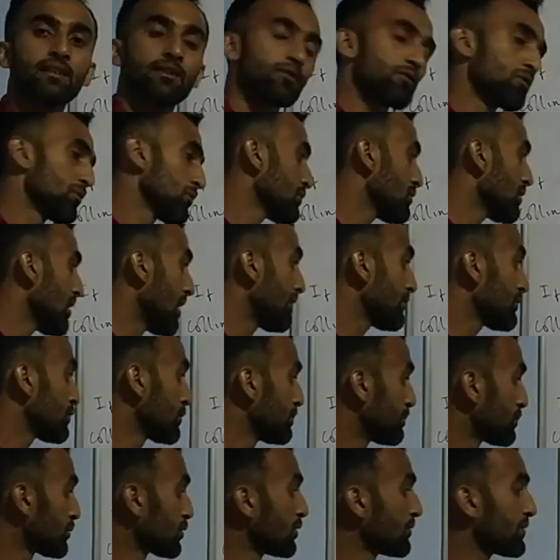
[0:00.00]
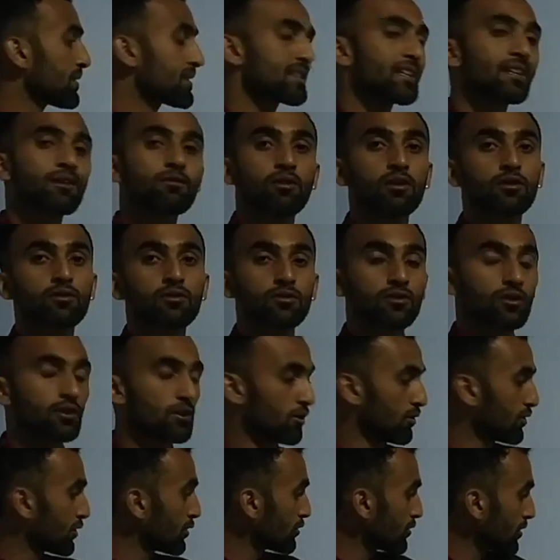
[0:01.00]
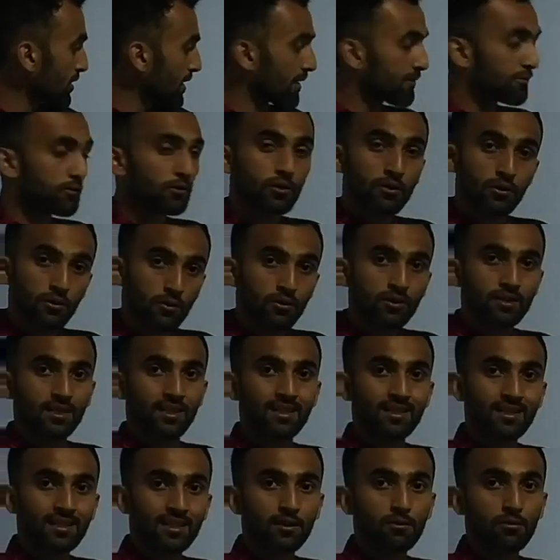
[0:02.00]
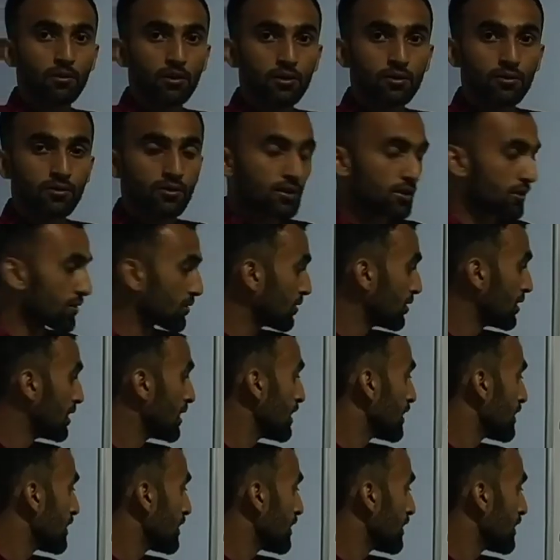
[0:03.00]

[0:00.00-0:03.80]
So you have to prove is equal to 0. You don't have to use it is equal to 0.